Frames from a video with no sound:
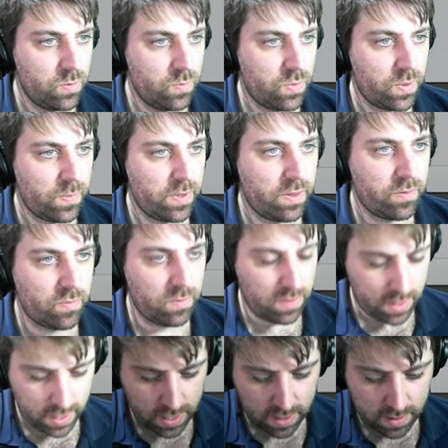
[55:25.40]
Probably through
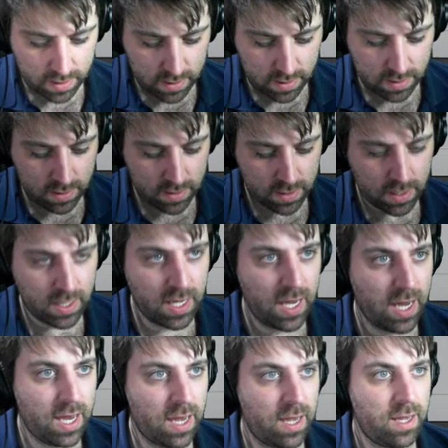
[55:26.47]
there.
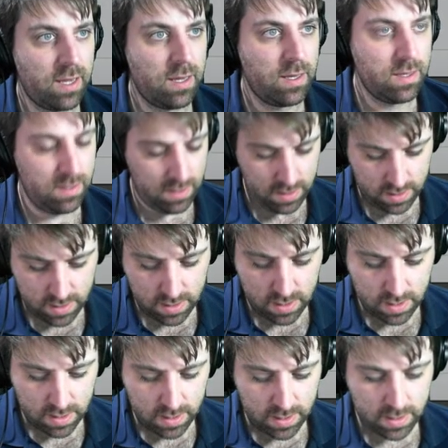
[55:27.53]
K,
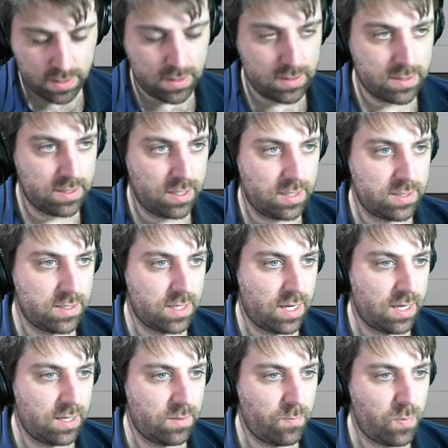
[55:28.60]
C,
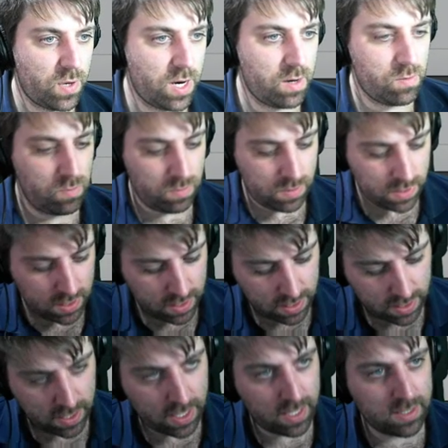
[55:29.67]
Z,
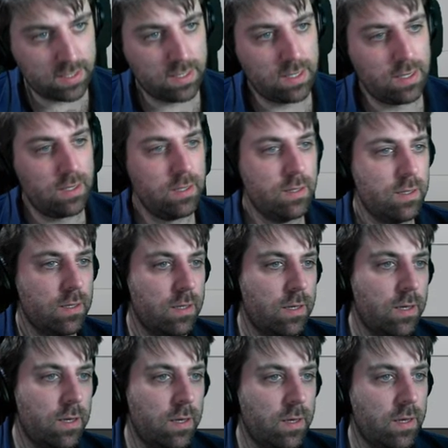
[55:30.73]
enter,
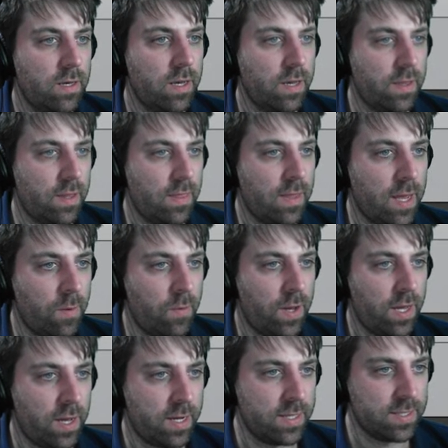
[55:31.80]
and then that
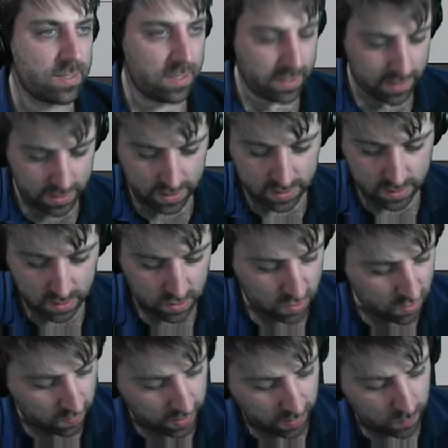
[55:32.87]
way I can select this,
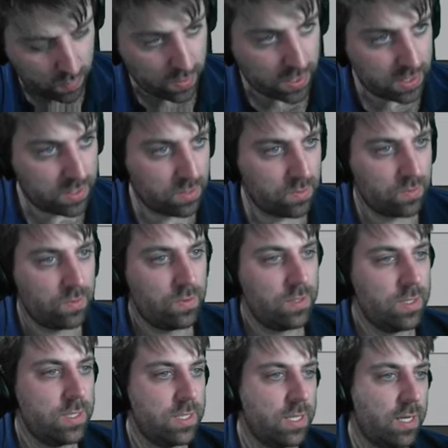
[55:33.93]
Control B, point two,
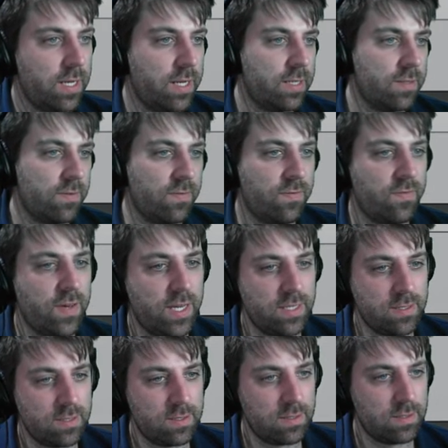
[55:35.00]
delete
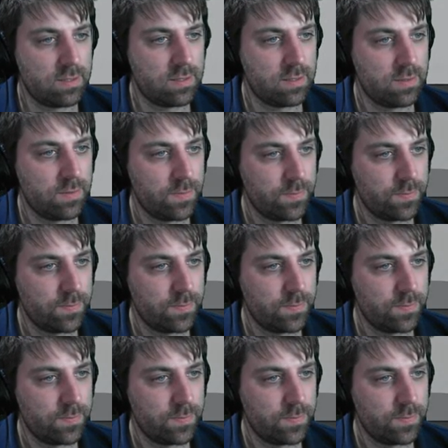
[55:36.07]
faces.